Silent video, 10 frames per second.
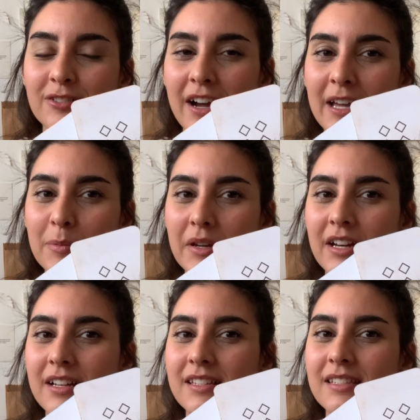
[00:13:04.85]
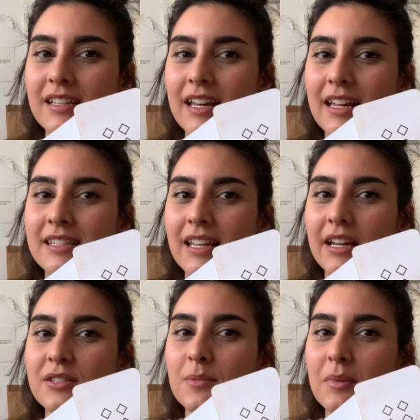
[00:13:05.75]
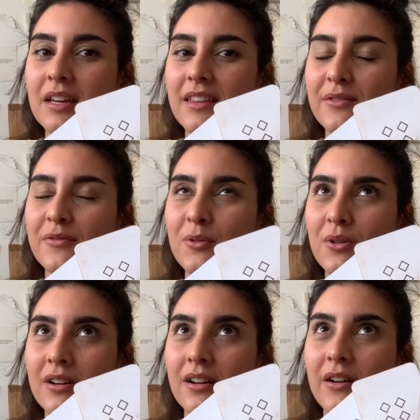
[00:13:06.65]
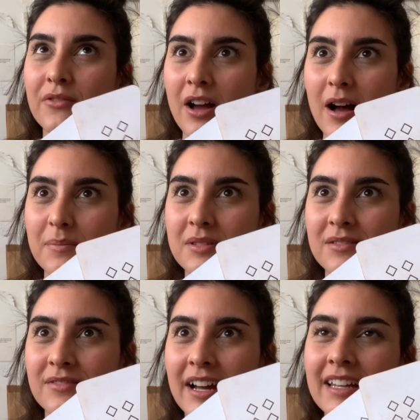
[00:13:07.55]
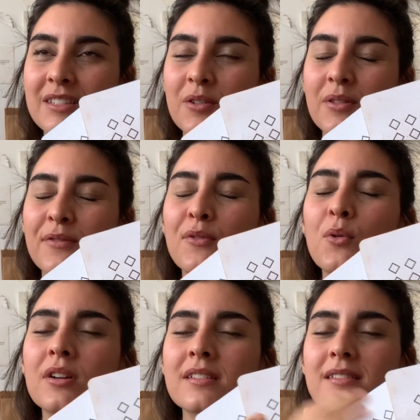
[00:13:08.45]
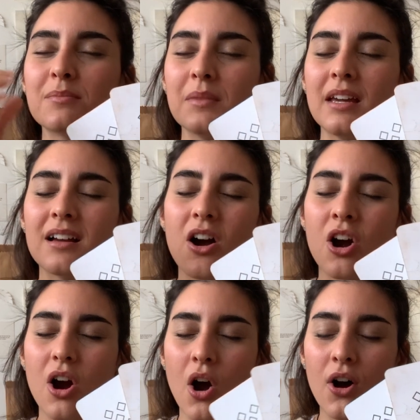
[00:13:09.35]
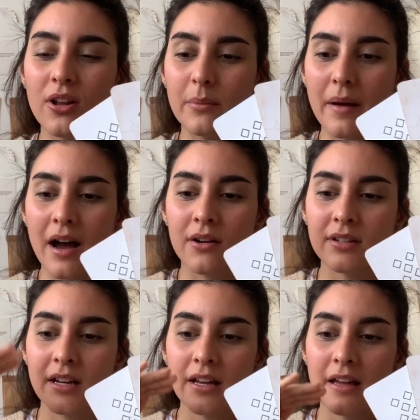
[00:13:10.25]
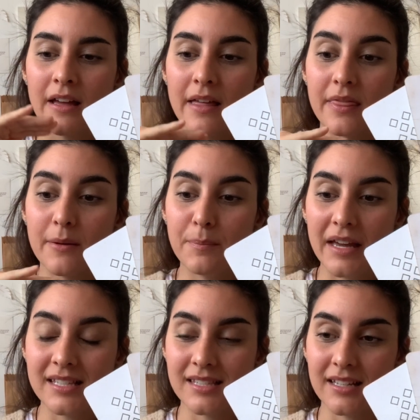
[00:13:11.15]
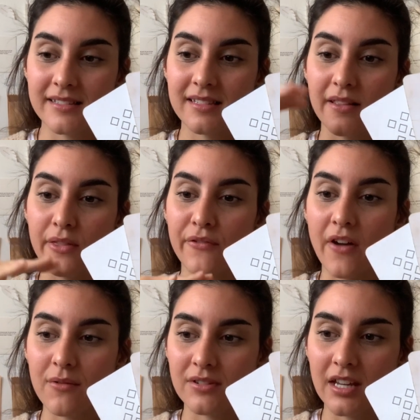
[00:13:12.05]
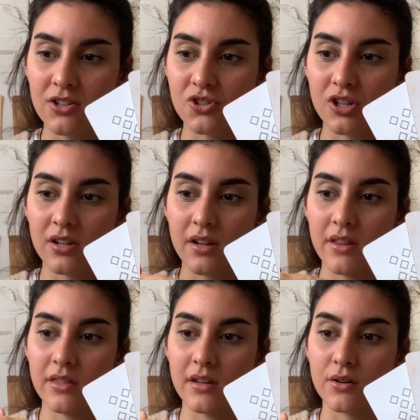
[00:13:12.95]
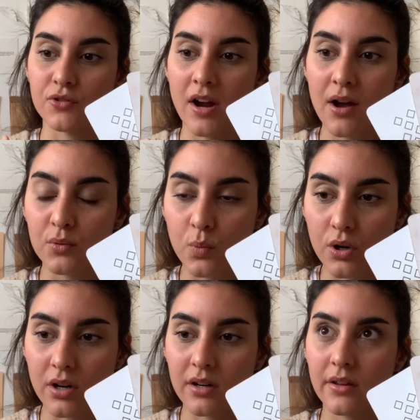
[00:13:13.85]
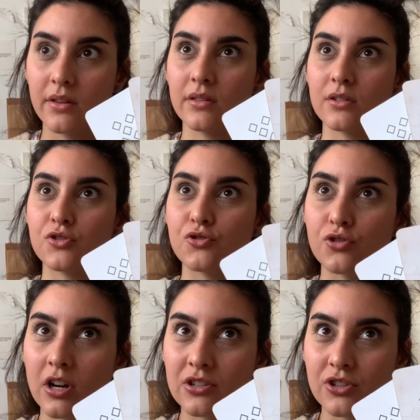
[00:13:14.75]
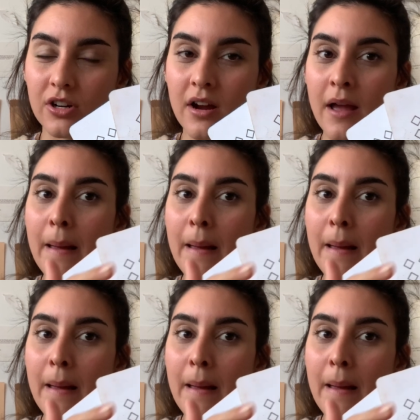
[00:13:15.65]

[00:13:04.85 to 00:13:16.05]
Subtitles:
right? Because it's like, to me, the Four of Cups, right? So the fours to me are all about the basis, the foundation, the groundwork, the structure,